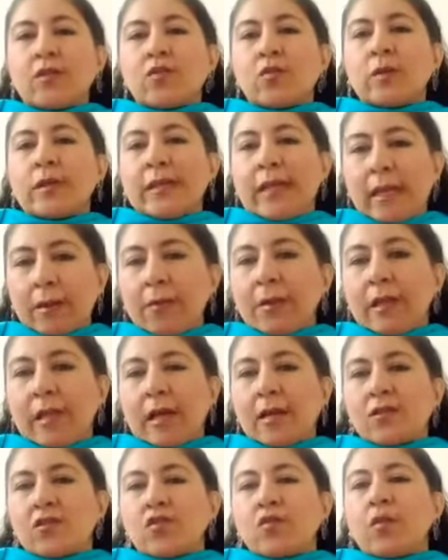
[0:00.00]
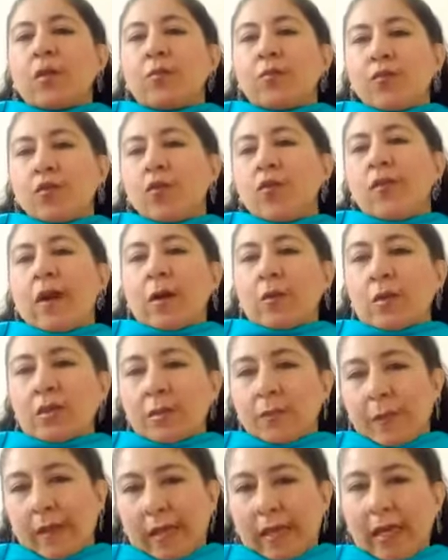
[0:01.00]
to enable us to improve our
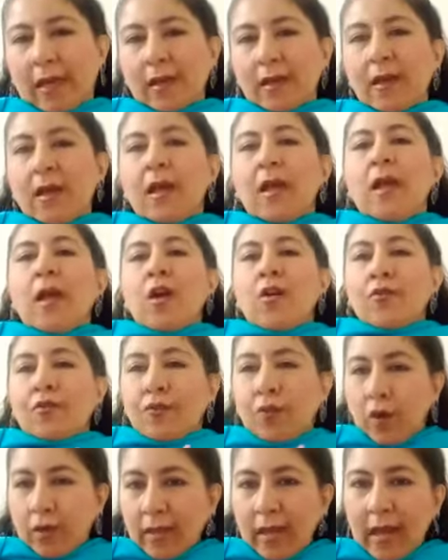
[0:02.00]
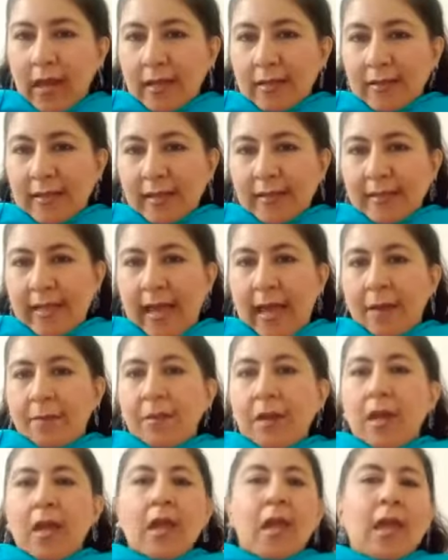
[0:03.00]
speaking for the IELTS
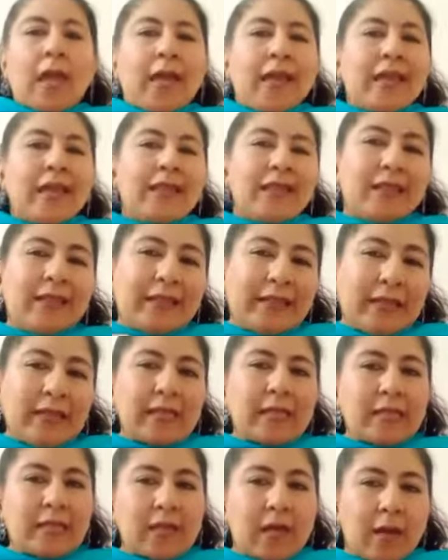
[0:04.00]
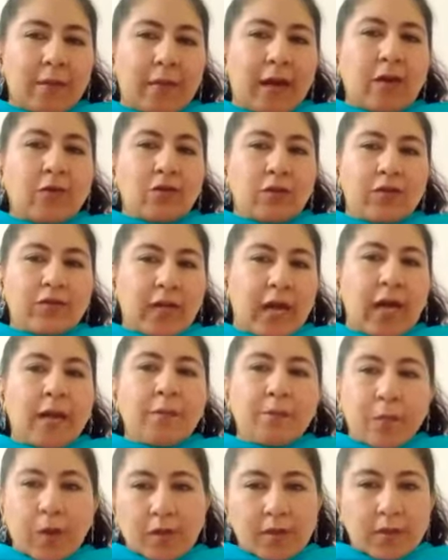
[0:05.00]
exam in the least amount of
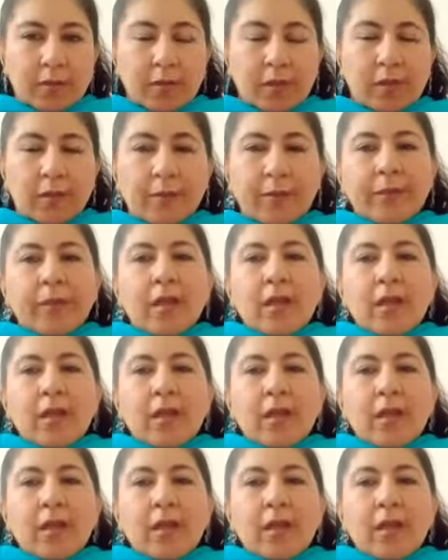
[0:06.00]
time possible.